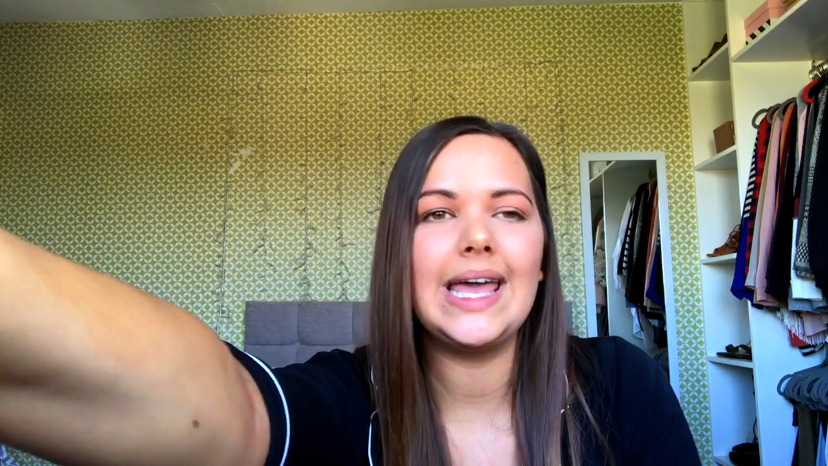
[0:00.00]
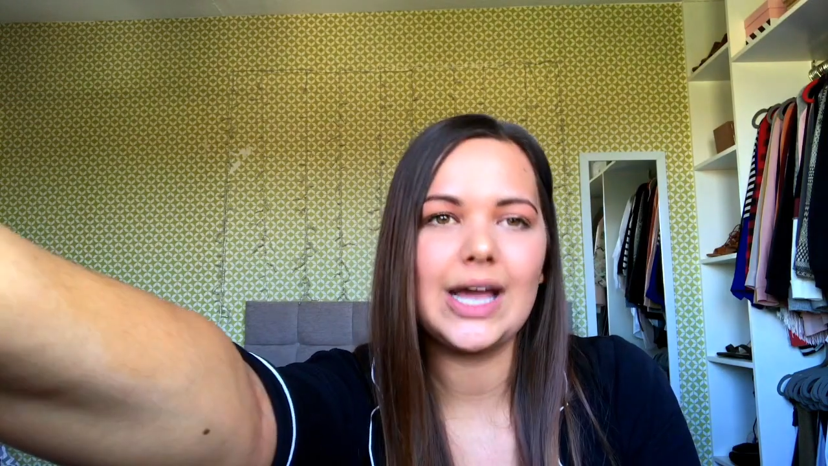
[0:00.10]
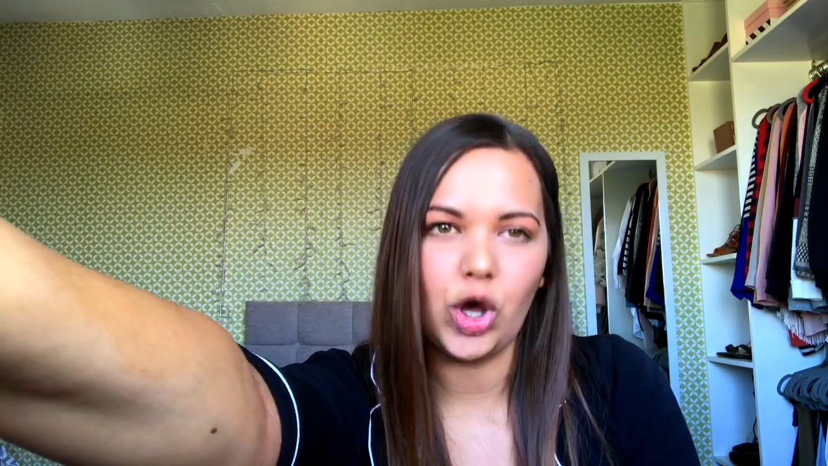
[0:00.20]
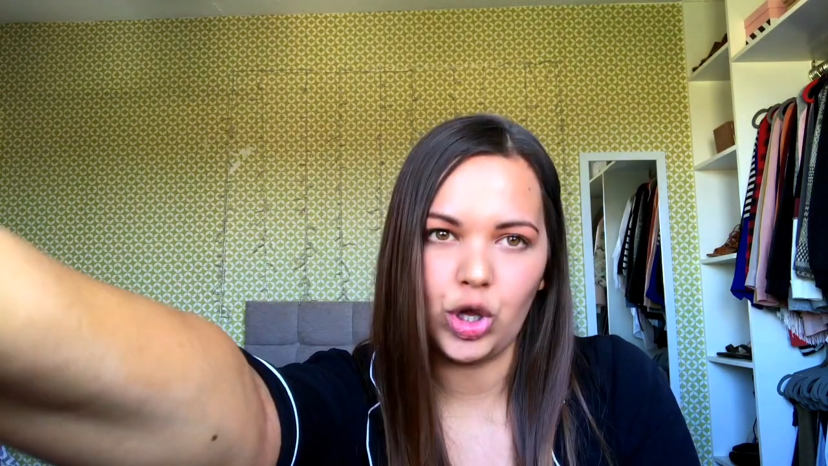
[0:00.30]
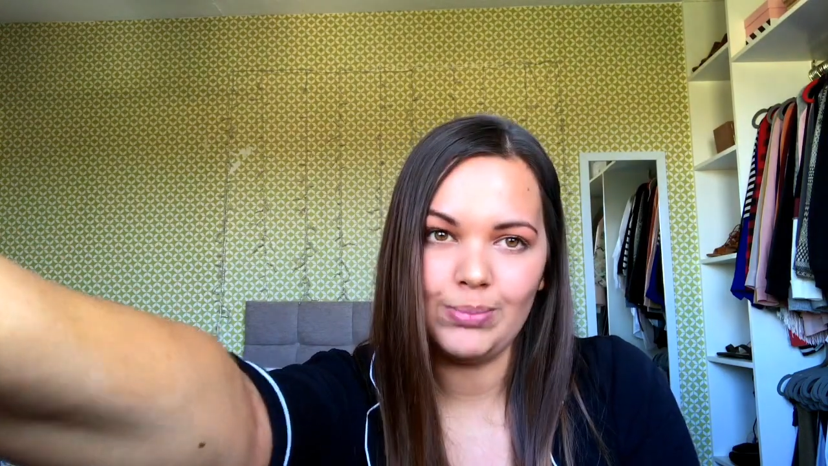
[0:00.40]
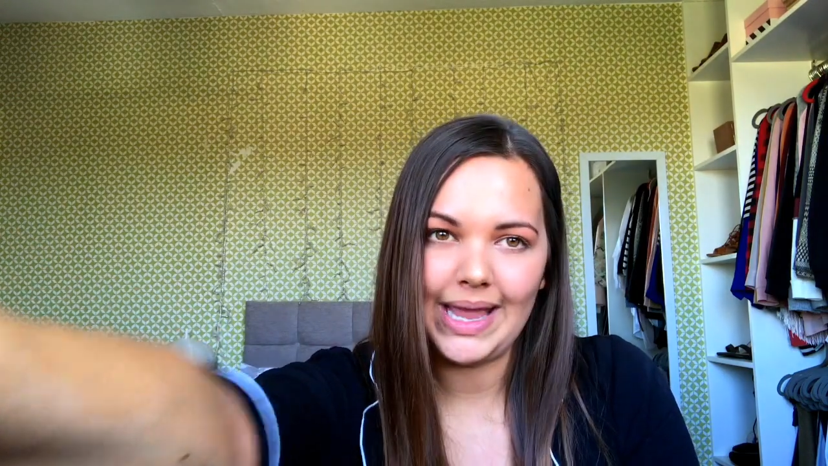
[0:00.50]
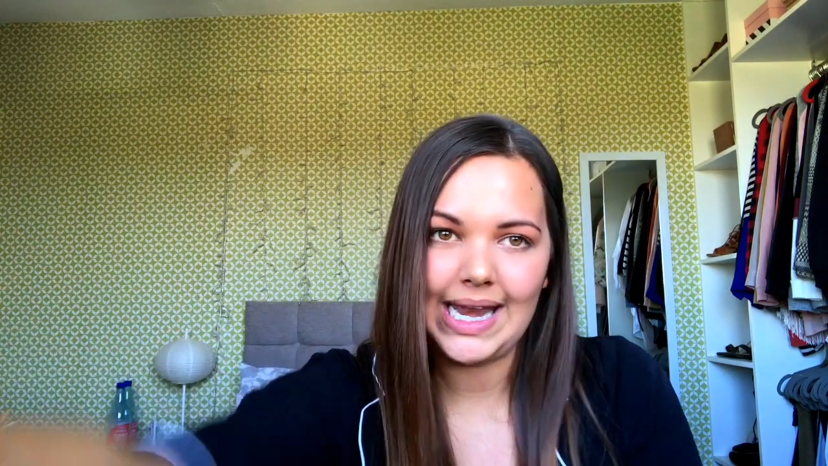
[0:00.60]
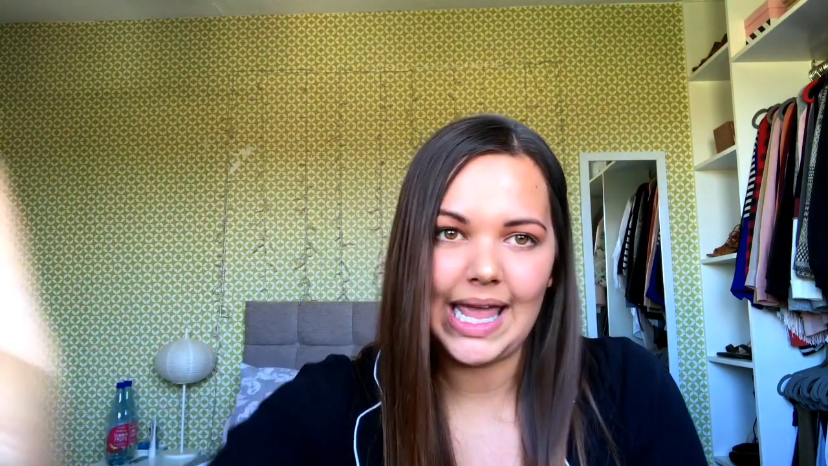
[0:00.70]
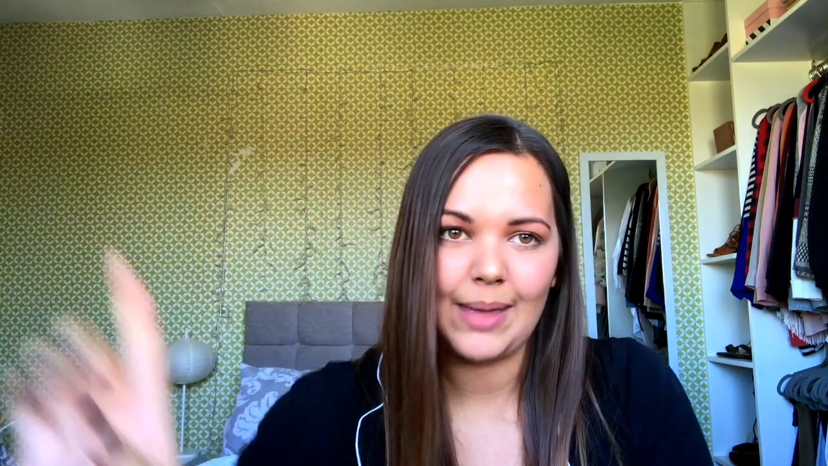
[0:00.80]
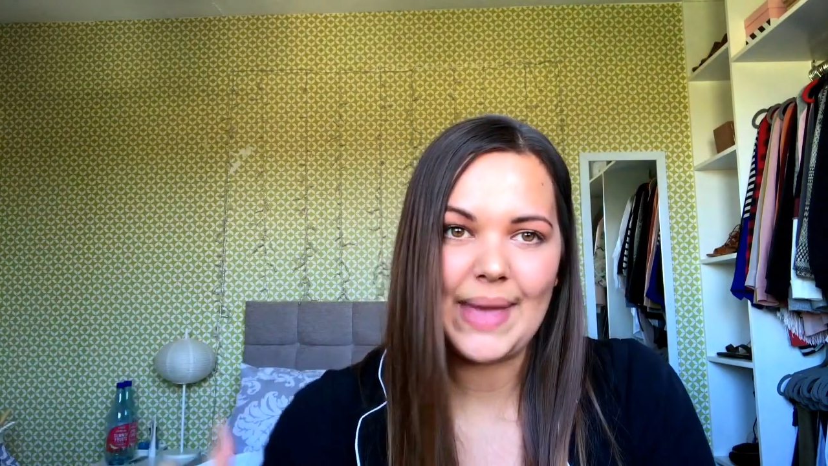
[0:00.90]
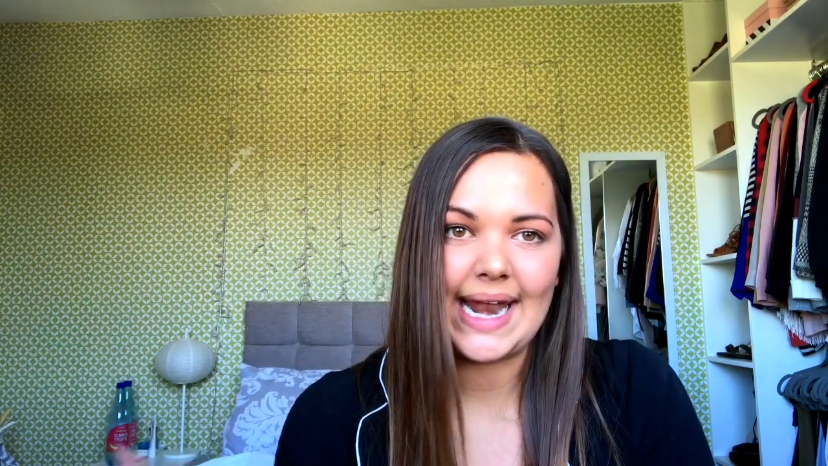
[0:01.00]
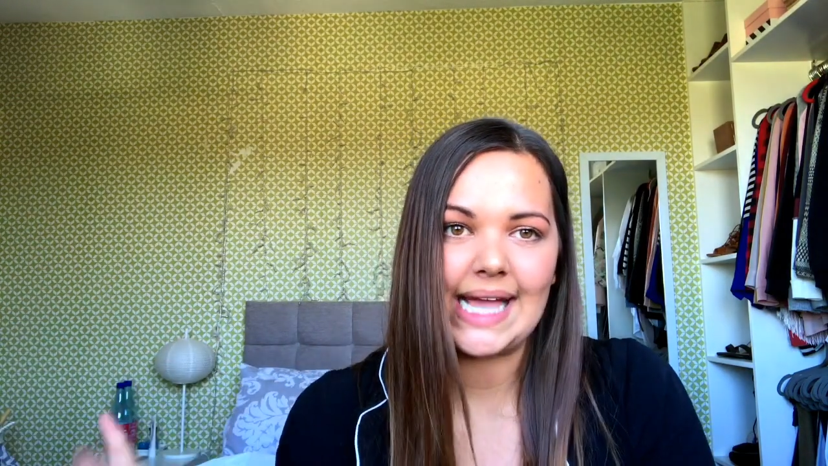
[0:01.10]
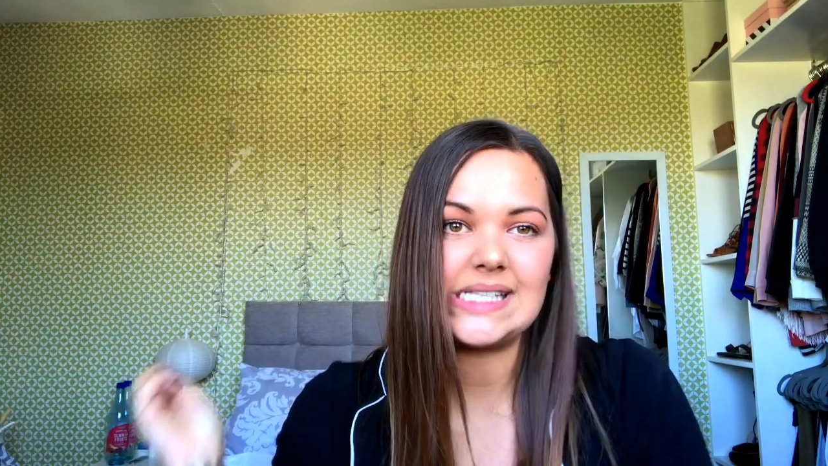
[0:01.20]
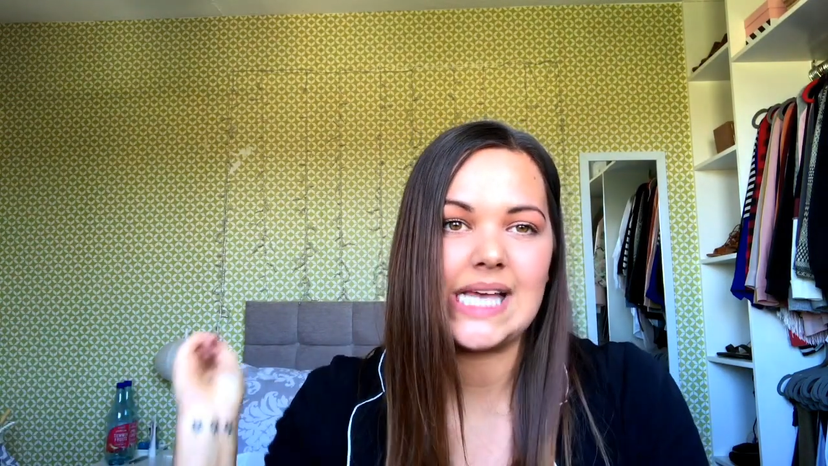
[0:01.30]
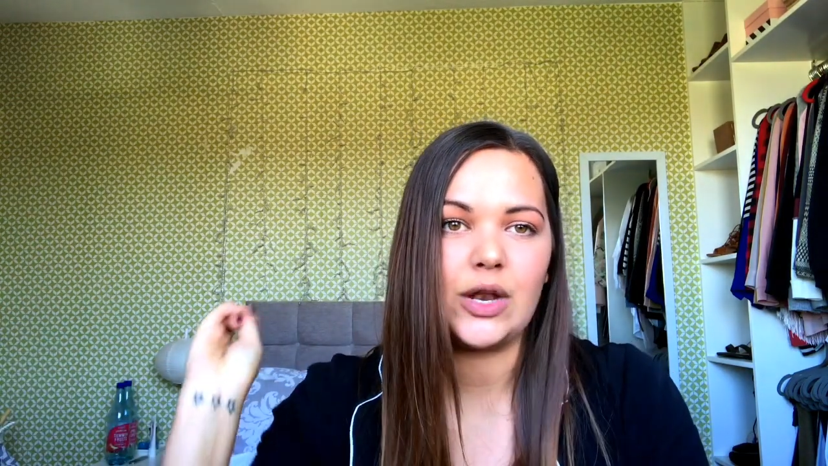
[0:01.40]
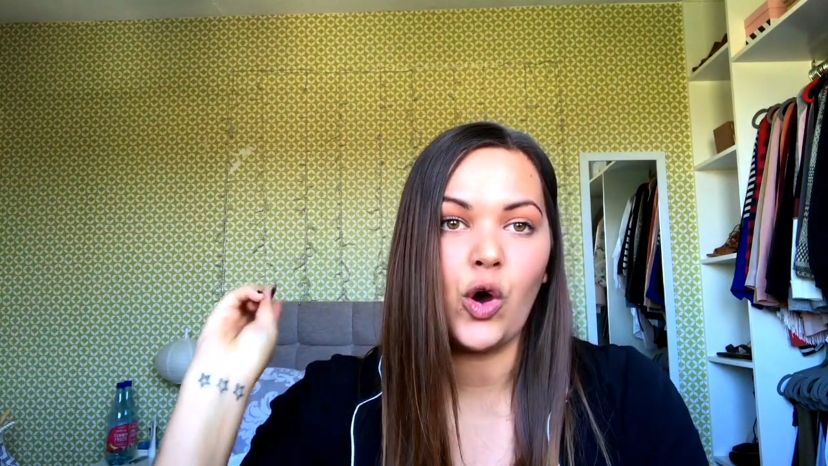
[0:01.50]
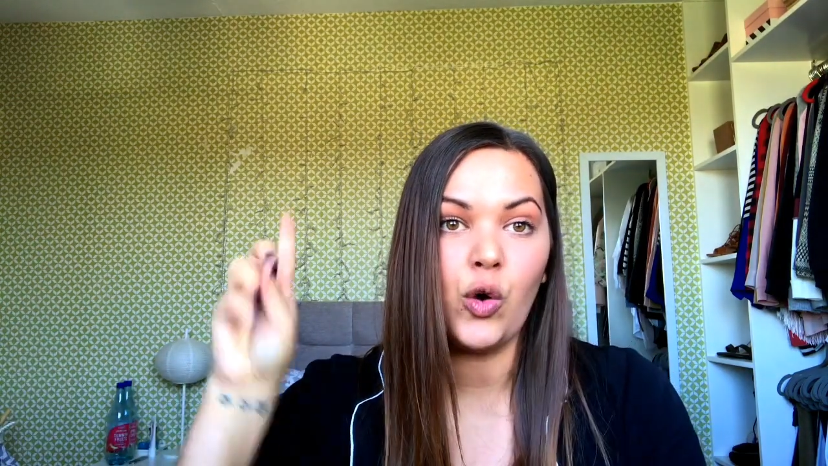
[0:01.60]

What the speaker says: it called my name and I said,